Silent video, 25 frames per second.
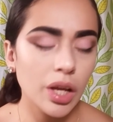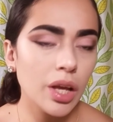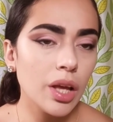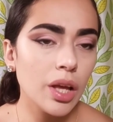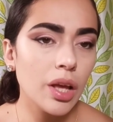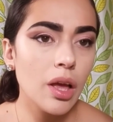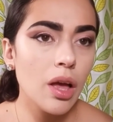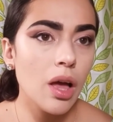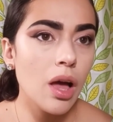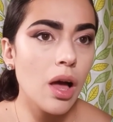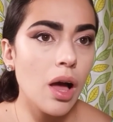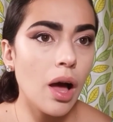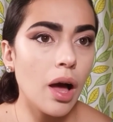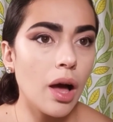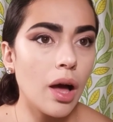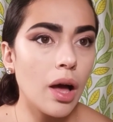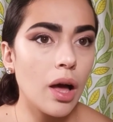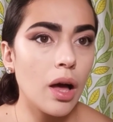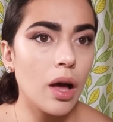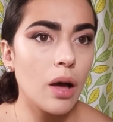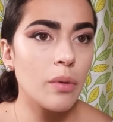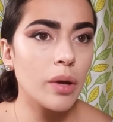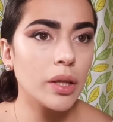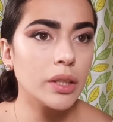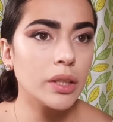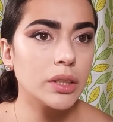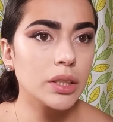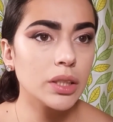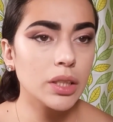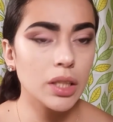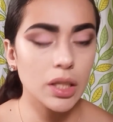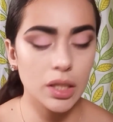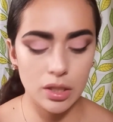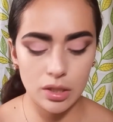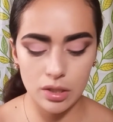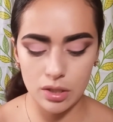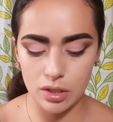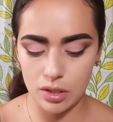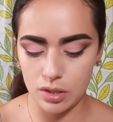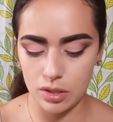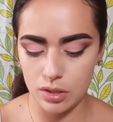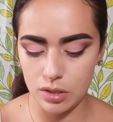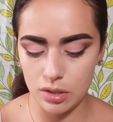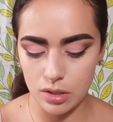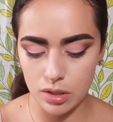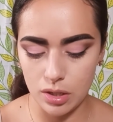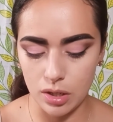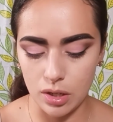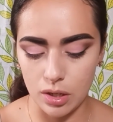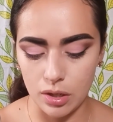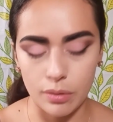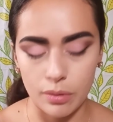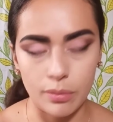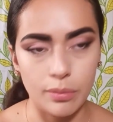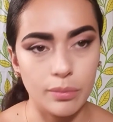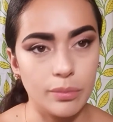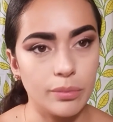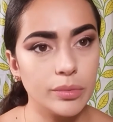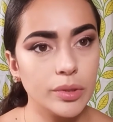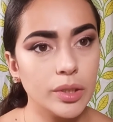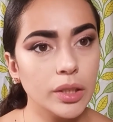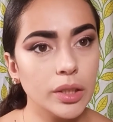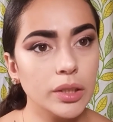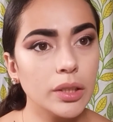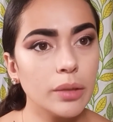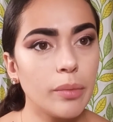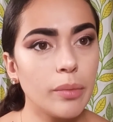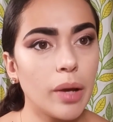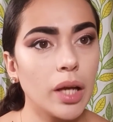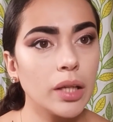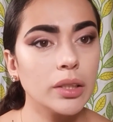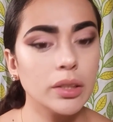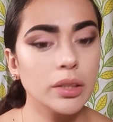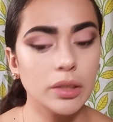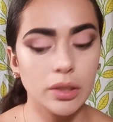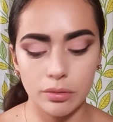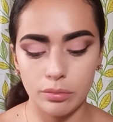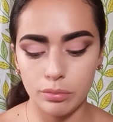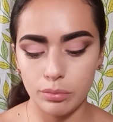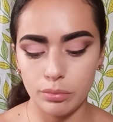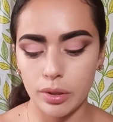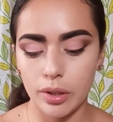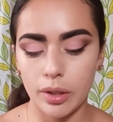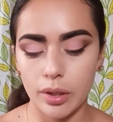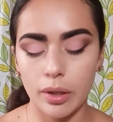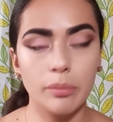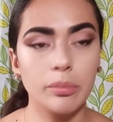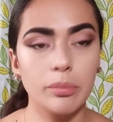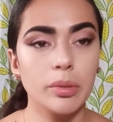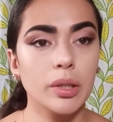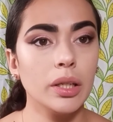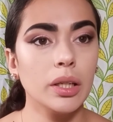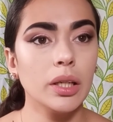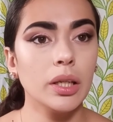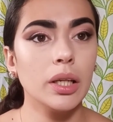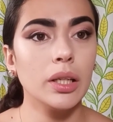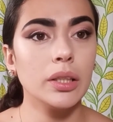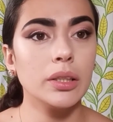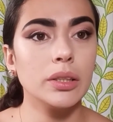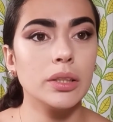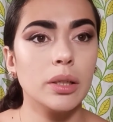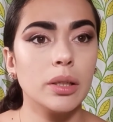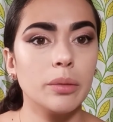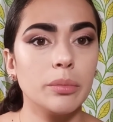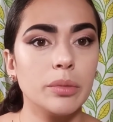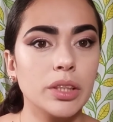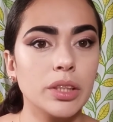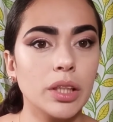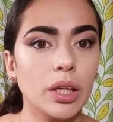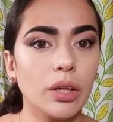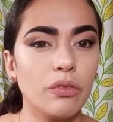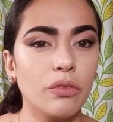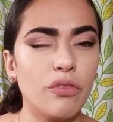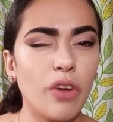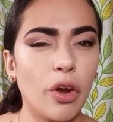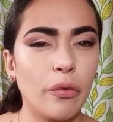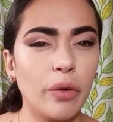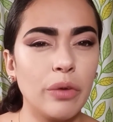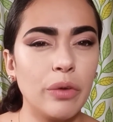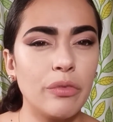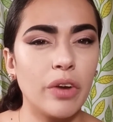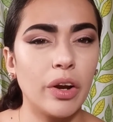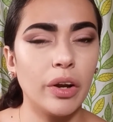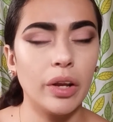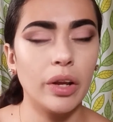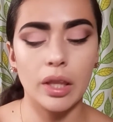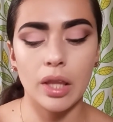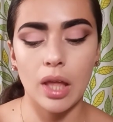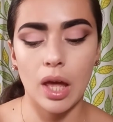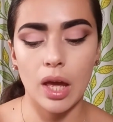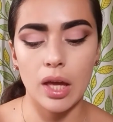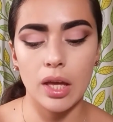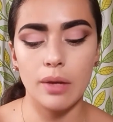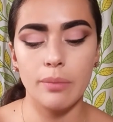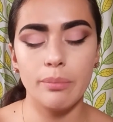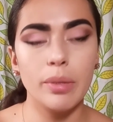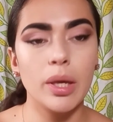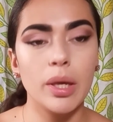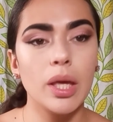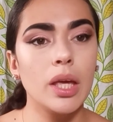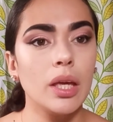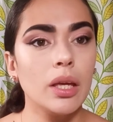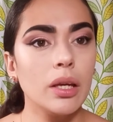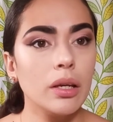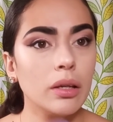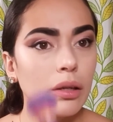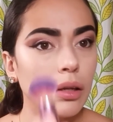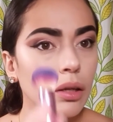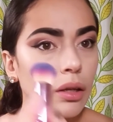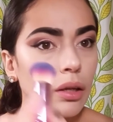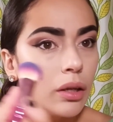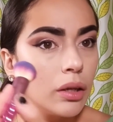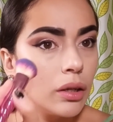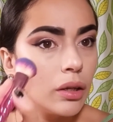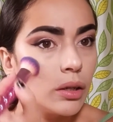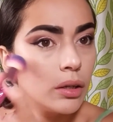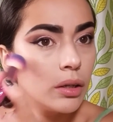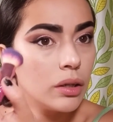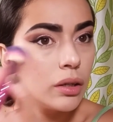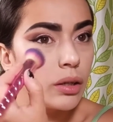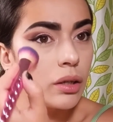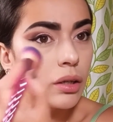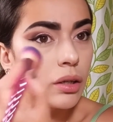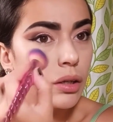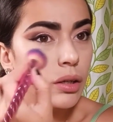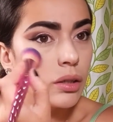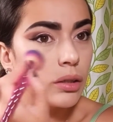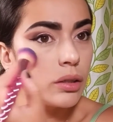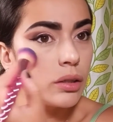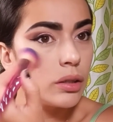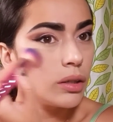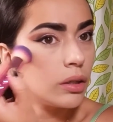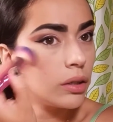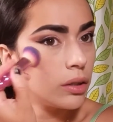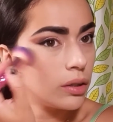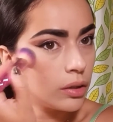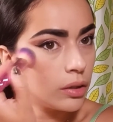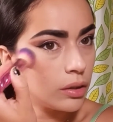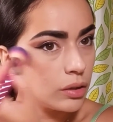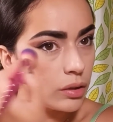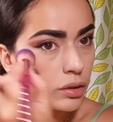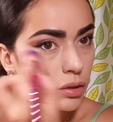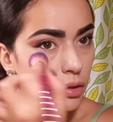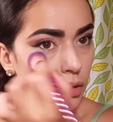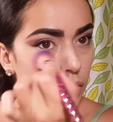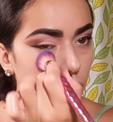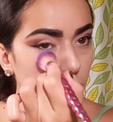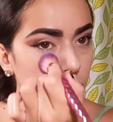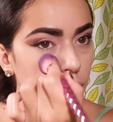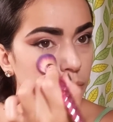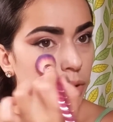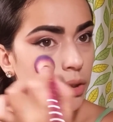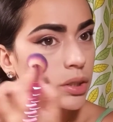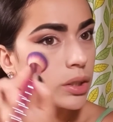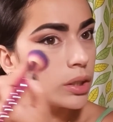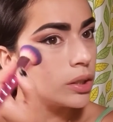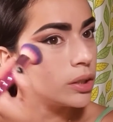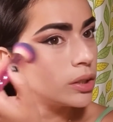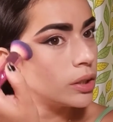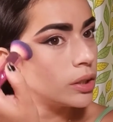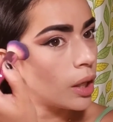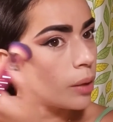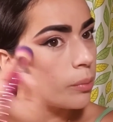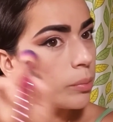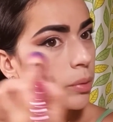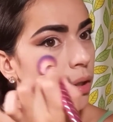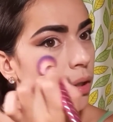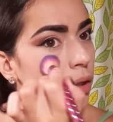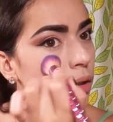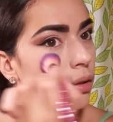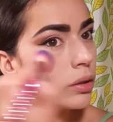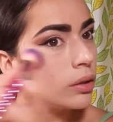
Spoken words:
I did get it at TJ Maxx, but I'm gonna get some. It's like very, very light pink. And then I'm just gonna dab it on there.